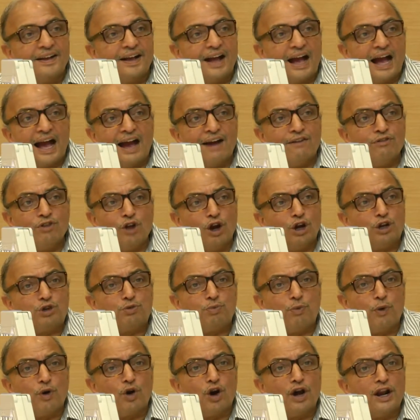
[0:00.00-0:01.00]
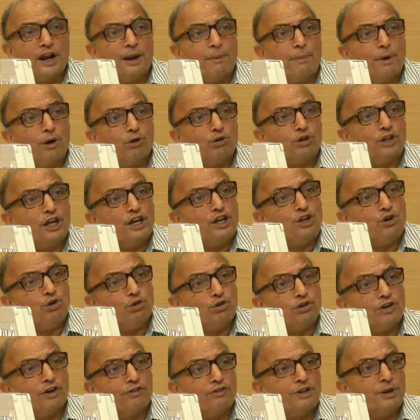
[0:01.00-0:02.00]
I have not spoken about the
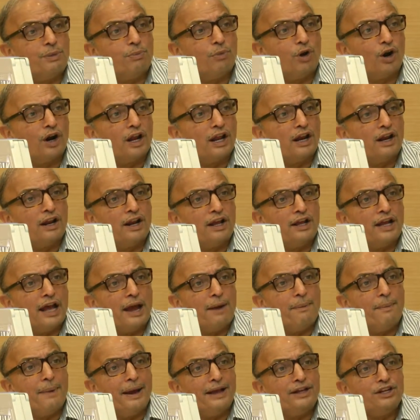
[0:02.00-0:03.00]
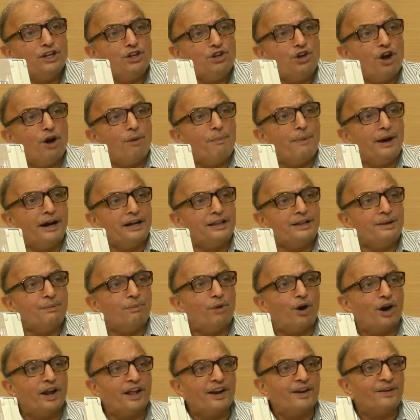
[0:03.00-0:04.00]
use of the model. Imagine you have made the
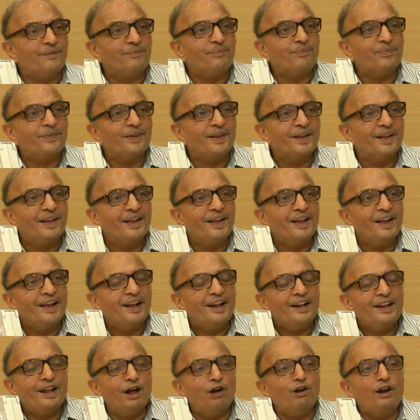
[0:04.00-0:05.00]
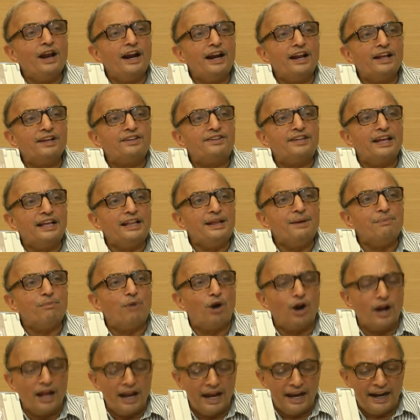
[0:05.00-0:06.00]
model. Now let us say the
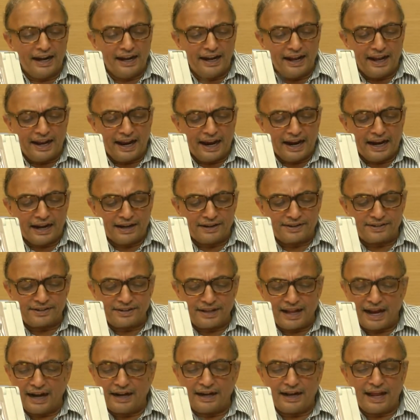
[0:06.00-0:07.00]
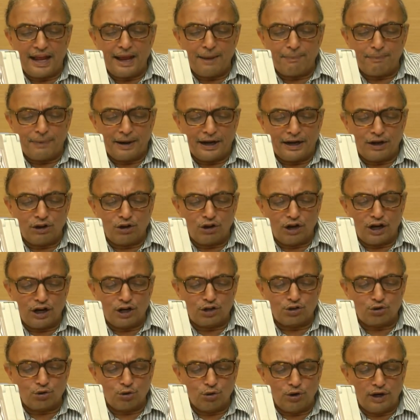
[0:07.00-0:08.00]
model indicates that a particular
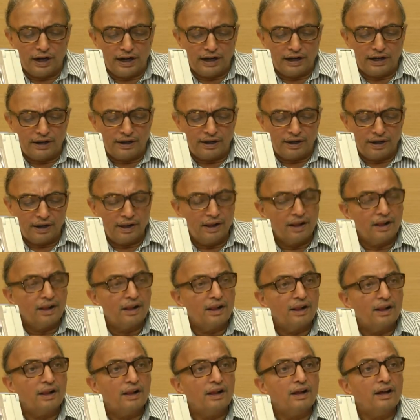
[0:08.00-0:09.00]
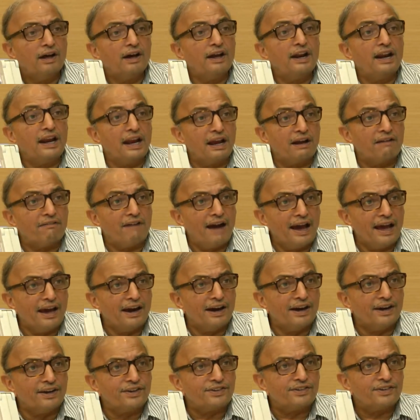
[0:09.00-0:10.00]
student
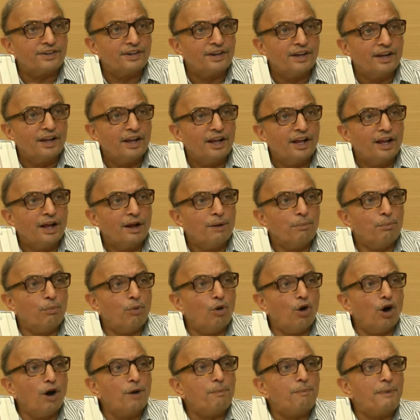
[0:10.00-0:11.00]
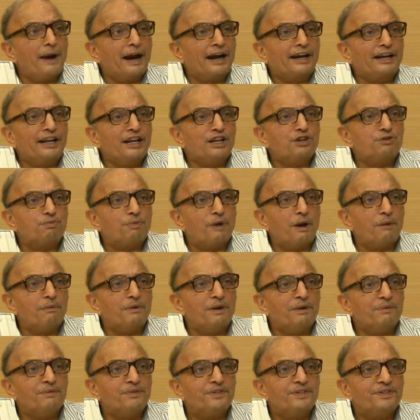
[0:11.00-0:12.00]
requires more practice
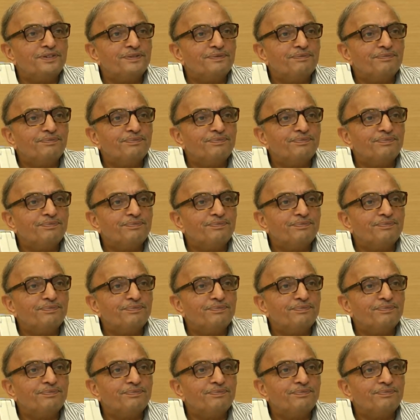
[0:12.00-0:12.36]
problems.